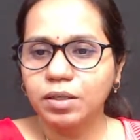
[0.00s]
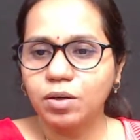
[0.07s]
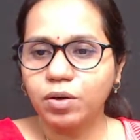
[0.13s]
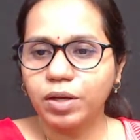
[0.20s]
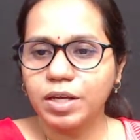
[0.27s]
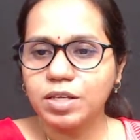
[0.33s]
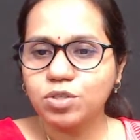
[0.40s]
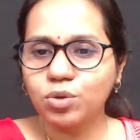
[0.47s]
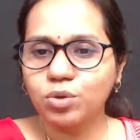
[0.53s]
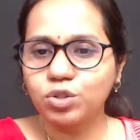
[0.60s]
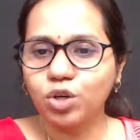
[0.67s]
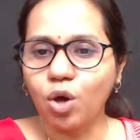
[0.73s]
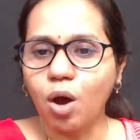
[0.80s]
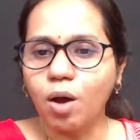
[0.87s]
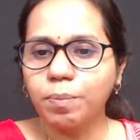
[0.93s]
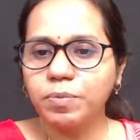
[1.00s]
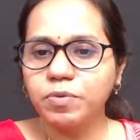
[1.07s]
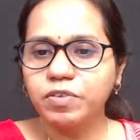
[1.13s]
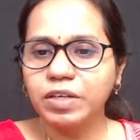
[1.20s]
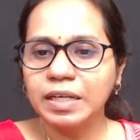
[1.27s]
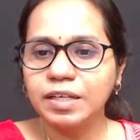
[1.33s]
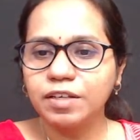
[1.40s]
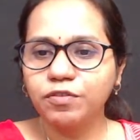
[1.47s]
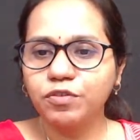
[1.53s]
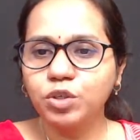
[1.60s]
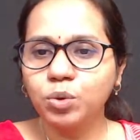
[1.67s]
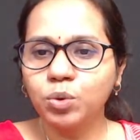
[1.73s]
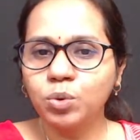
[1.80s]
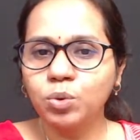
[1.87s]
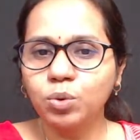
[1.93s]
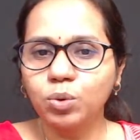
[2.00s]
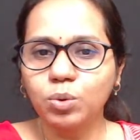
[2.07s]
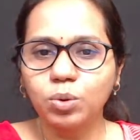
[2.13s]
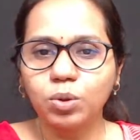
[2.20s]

okay, so top will give you